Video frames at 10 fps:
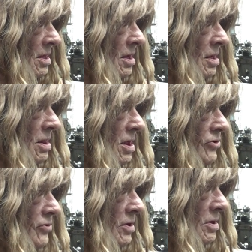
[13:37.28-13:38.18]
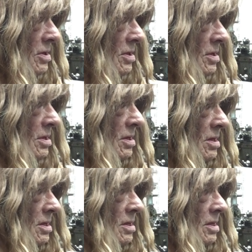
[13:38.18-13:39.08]
all that junk.
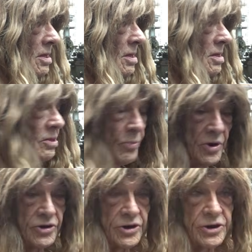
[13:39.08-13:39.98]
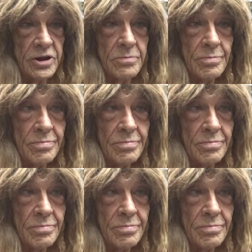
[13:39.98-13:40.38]
It's a waste of time.